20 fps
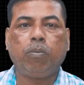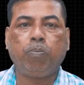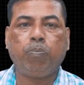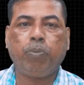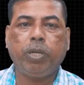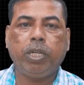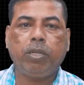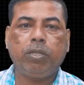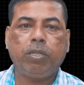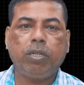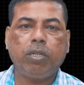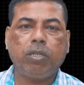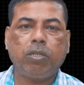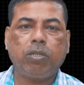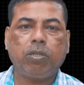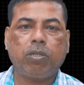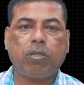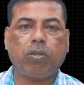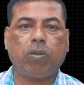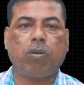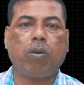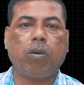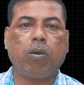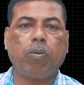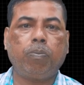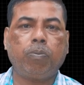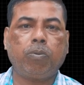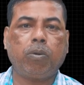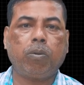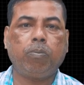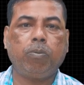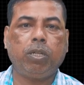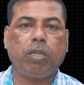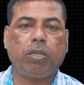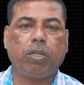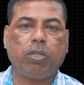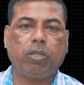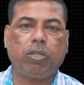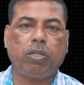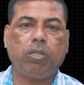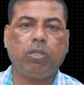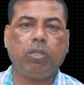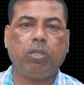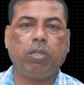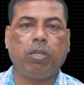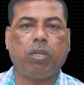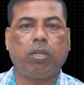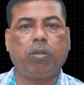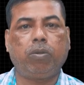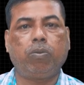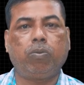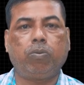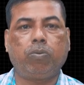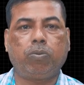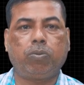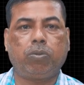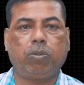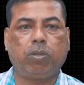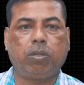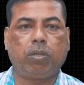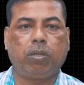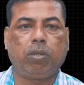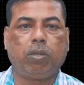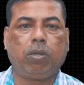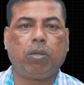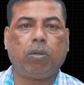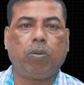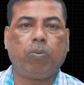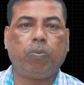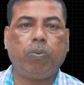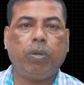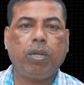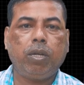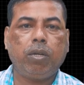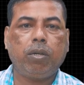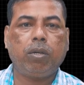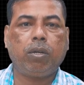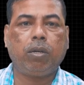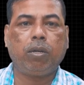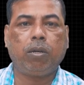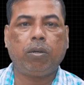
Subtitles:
basics of communication scenarios where